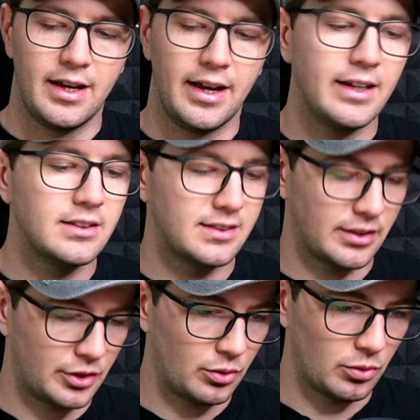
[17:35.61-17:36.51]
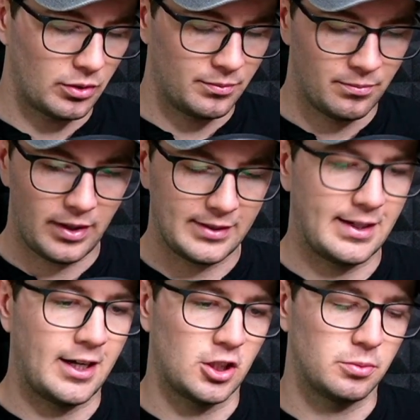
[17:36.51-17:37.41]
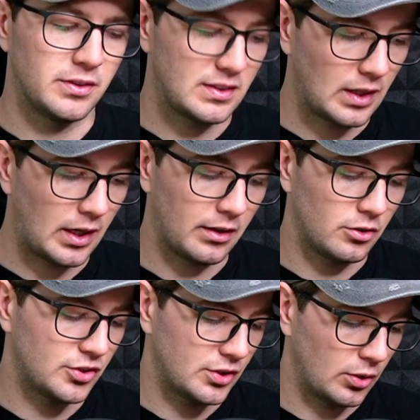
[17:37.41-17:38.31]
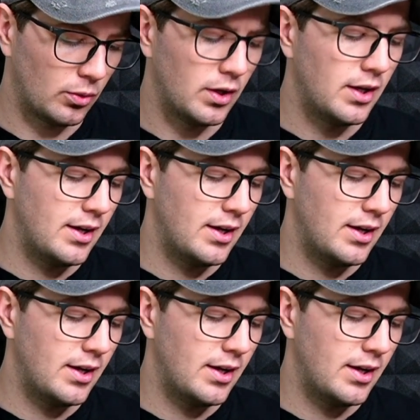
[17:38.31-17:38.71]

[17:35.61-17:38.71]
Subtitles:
insecure attachment style, so